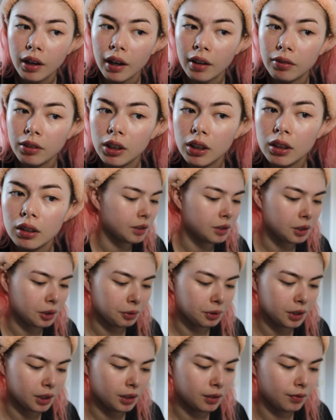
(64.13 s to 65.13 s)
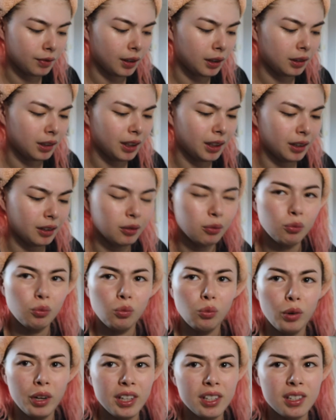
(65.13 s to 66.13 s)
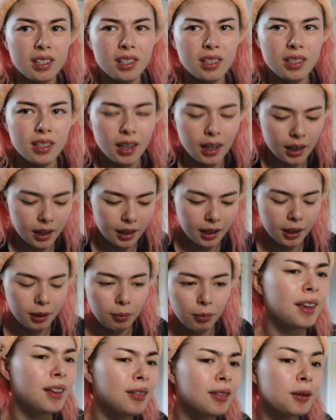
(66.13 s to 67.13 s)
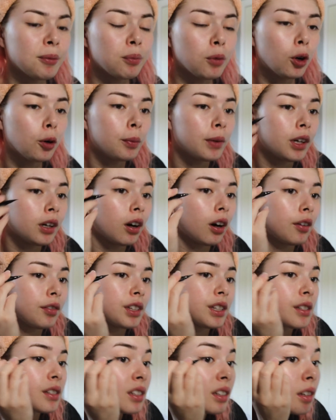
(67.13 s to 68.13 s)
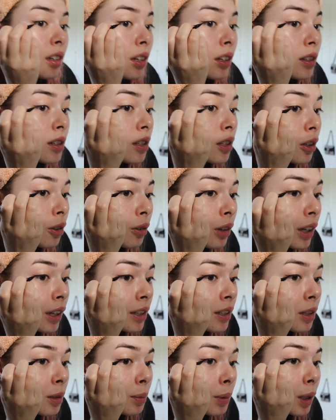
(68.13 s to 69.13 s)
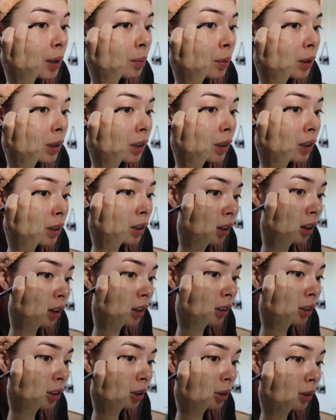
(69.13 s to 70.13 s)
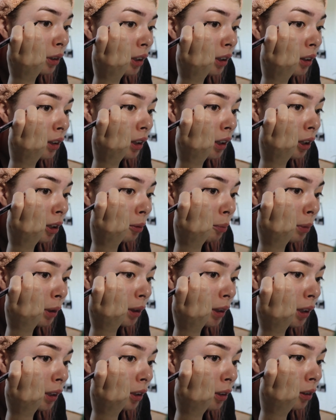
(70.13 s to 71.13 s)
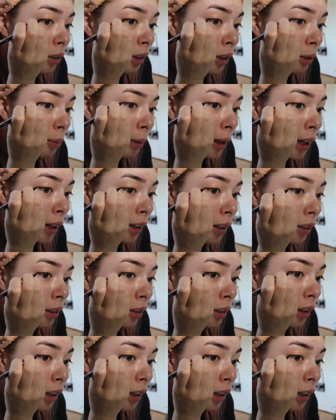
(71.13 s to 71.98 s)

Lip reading: ever. So it just felt like wasted time. In the moment, obviously, it's so nice to be able to not do anything, but then you look back and you're